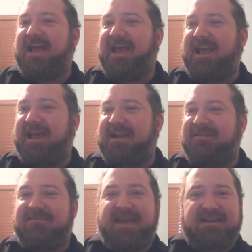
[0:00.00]

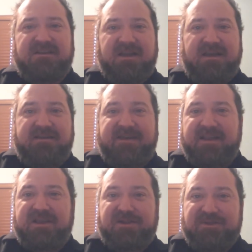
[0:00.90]
And
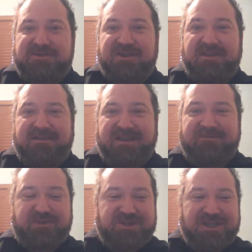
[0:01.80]
that concludes the
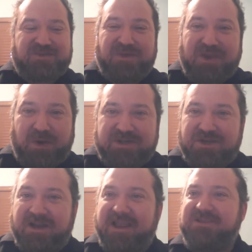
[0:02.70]
EvilGSP
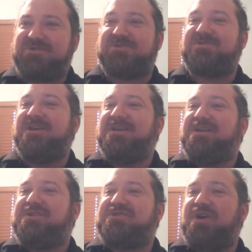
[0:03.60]
question and answers.
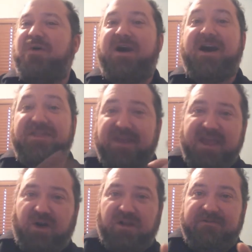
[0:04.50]
So I
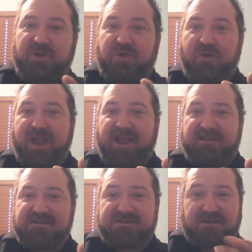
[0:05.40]
thank all of you who
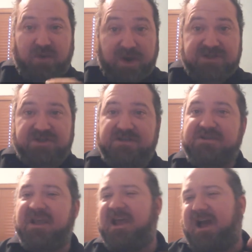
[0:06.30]
asked questions.